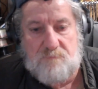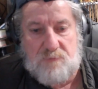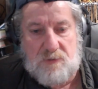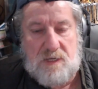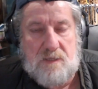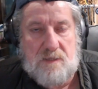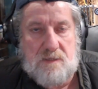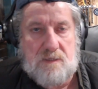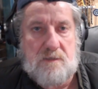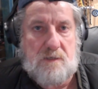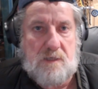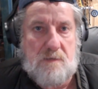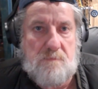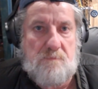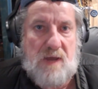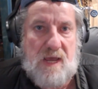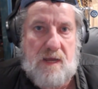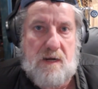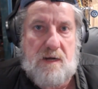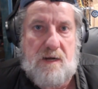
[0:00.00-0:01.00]
beat the
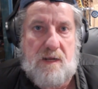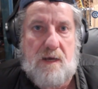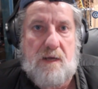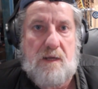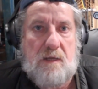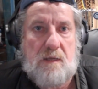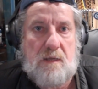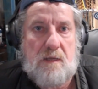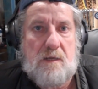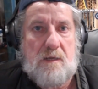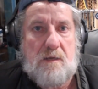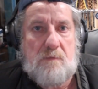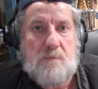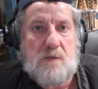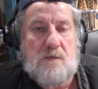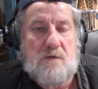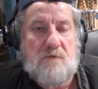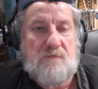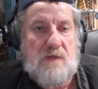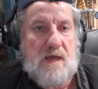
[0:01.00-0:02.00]
competitor.
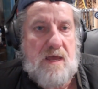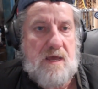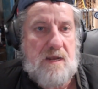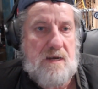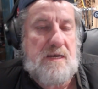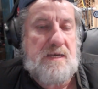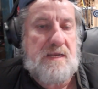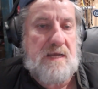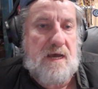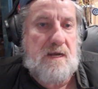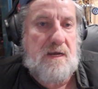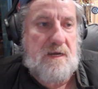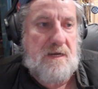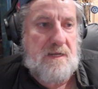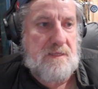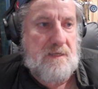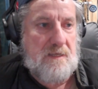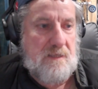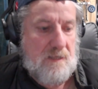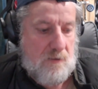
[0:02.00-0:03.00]
Is if they hadn't done
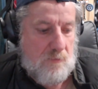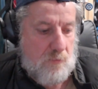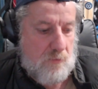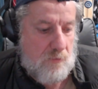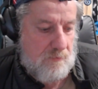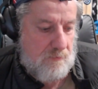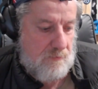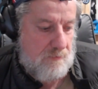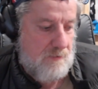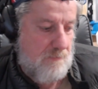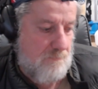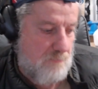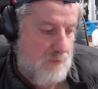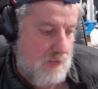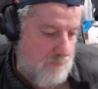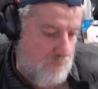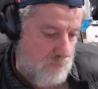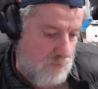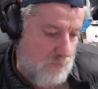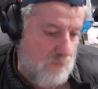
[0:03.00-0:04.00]
anything, then
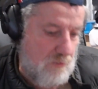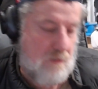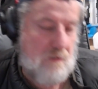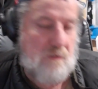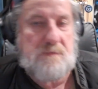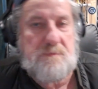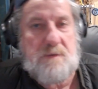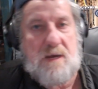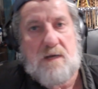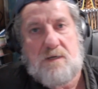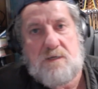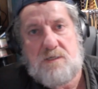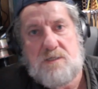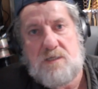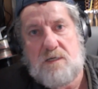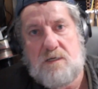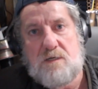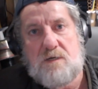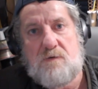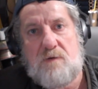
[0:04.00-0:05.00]
Bambu would have lost market
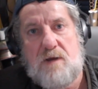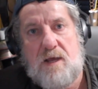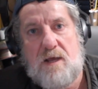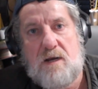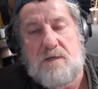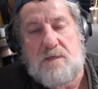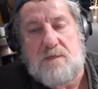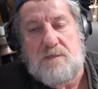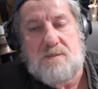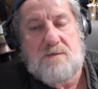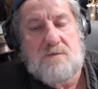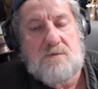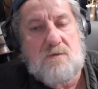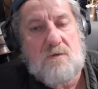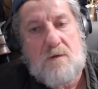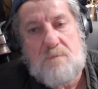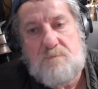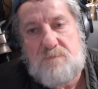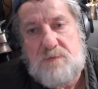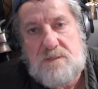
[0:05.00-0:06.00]
share to Creality. So it's
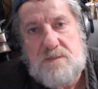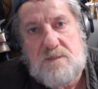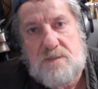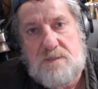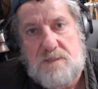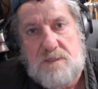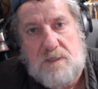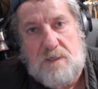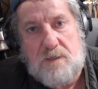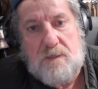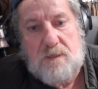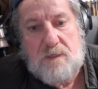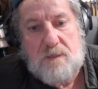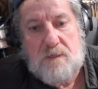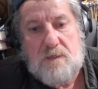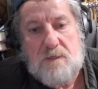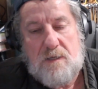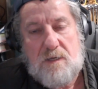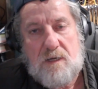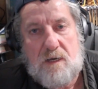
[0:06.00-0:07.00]
all a business thing.
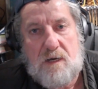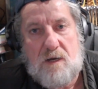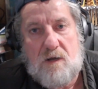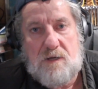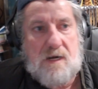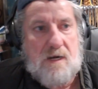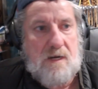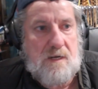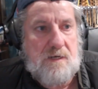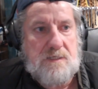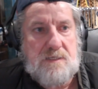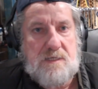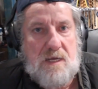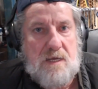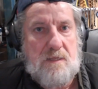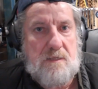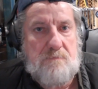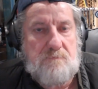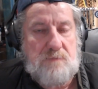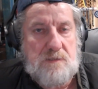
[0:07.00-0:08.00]
And I can
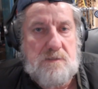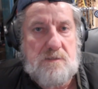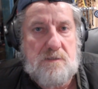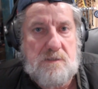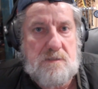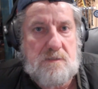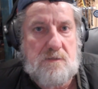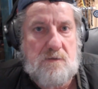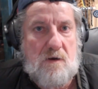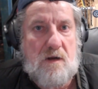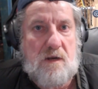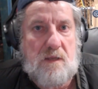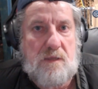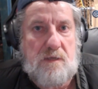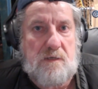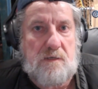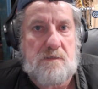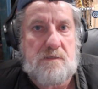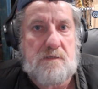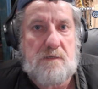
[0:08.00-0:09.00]
understand the business side of
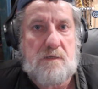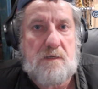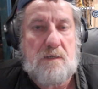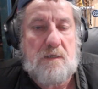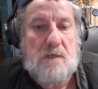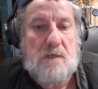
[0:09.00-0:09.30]
things.